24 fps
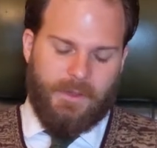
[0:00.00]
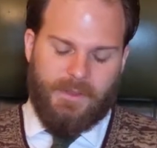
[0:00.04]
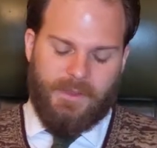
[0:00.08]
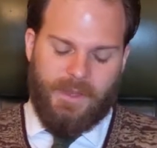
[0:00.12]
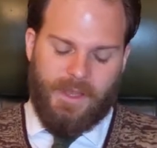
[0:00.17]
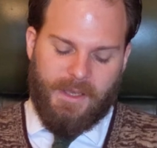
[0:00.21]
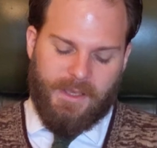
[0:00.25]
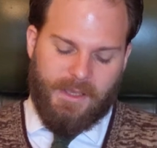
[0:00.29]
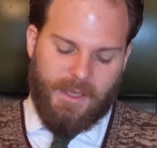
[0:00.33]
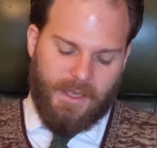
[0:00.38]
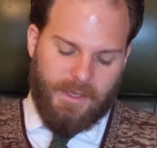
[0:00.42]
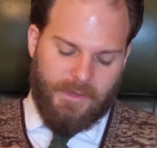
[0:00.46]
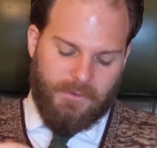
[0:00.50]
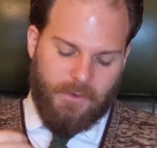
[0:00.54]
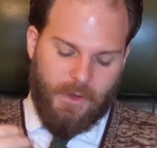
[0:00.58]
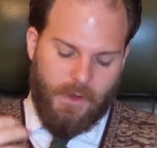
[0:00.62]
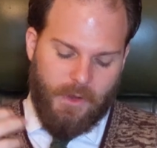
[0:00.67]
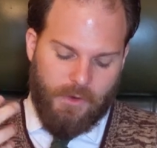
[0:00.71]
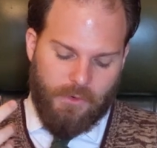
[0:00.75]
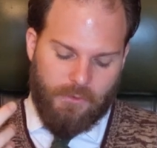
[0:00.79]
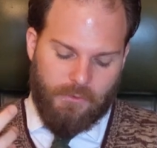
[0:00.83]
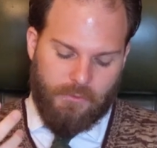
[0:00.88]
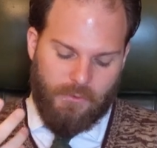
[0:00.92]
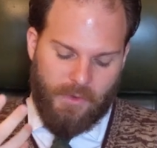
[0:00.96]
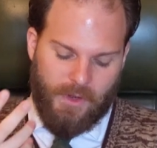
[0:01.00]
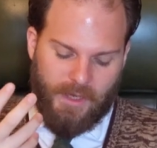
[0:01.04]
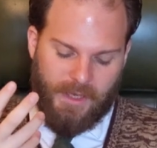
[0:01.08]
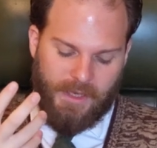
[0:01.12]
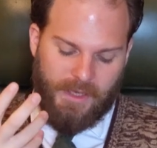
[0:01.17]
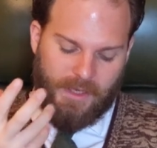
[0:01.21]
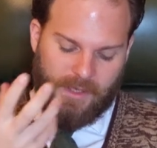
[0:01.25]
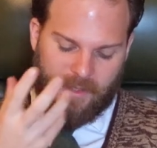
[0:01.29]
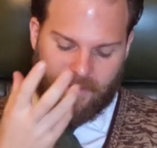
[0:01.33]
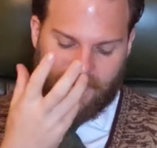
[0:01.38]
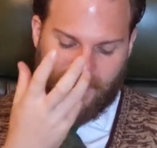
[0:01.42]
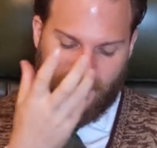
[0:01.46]
and they kind of
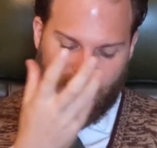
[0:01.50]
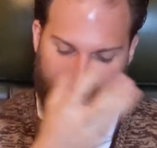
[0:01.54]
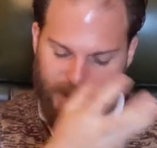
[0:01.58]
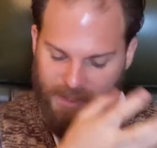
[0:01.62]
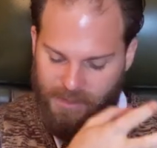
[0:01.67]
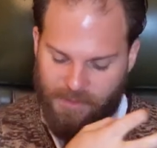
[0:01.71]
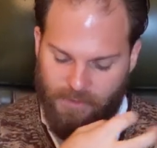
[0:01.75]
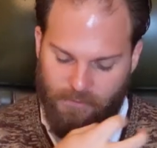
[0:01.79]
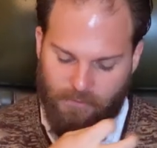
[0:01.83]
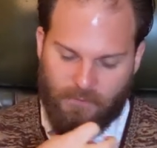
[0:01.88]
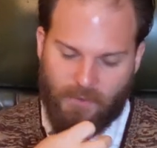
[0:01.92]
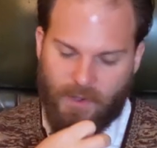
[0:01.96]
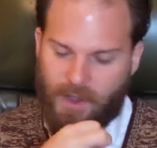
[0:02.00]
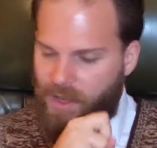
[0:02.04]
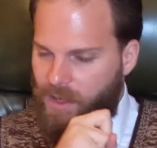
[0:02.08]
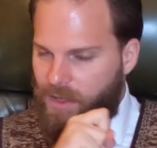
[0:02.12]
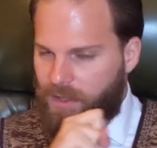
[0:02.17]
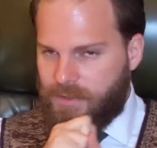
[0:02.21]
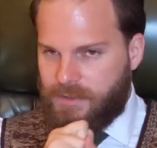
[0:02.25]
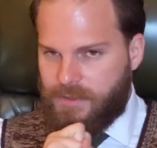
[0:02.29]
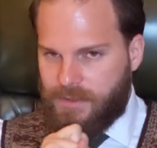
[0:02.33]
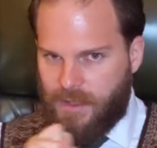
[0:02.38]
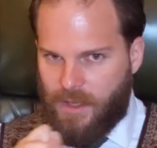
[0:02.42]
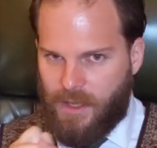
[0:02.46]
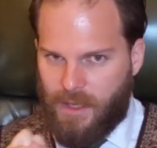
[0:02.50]
really take the violet